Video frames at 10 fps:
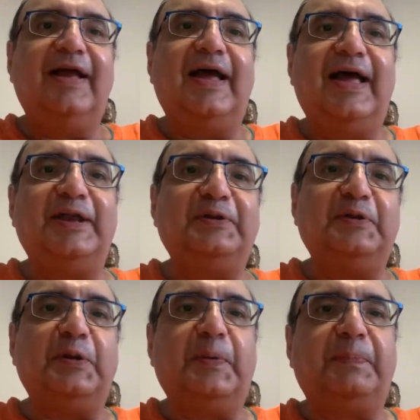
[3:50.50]

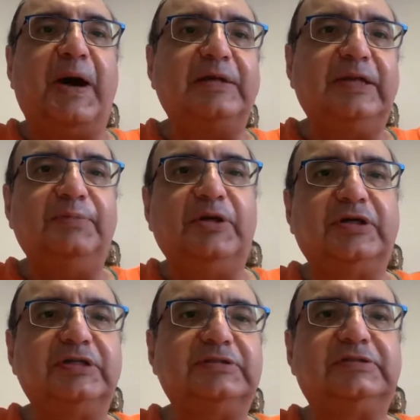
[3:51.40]
And partly
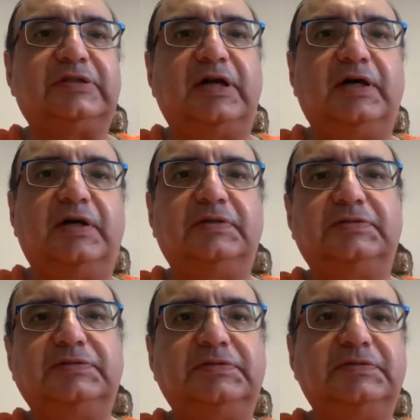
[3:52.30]
because
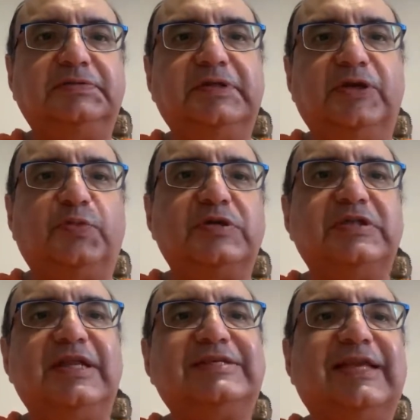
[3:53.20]
it was
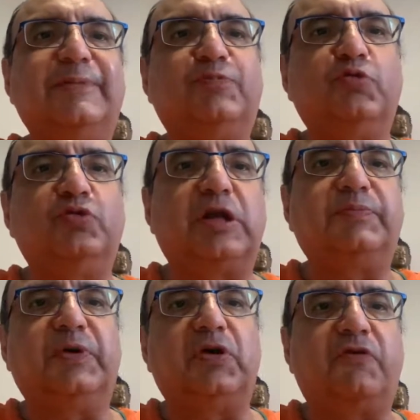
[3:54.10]
an escape route
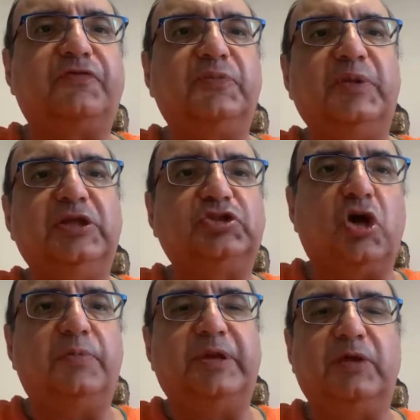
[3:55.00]
and Pearl offered me a
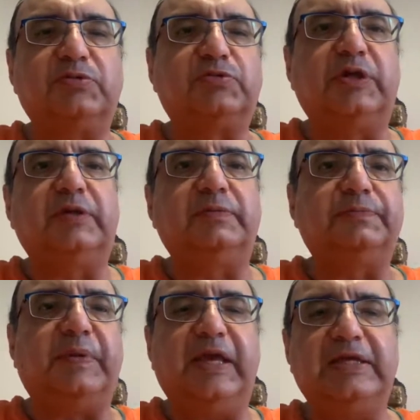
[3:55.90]
job and I was doing
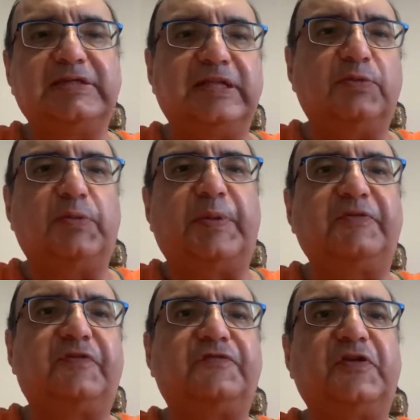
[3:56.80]
plays and they were
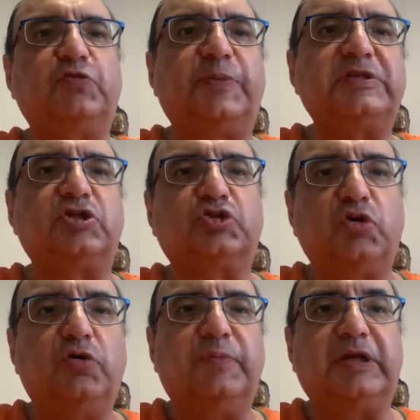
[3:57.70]
paying 50 rupees a
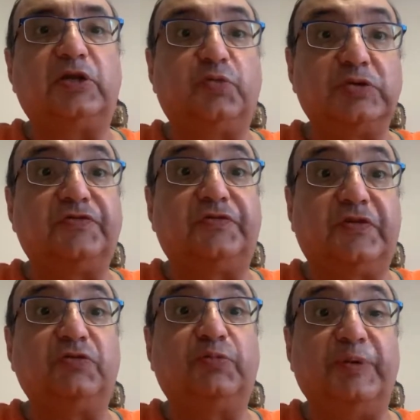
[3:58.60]
show, but it was
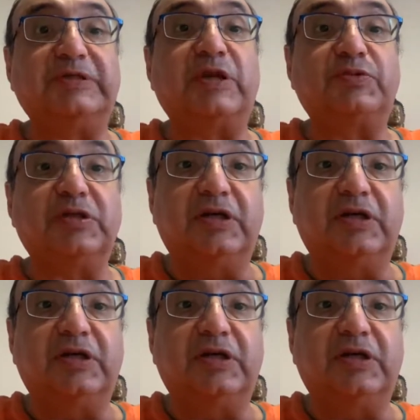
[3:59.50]
50 rupees I was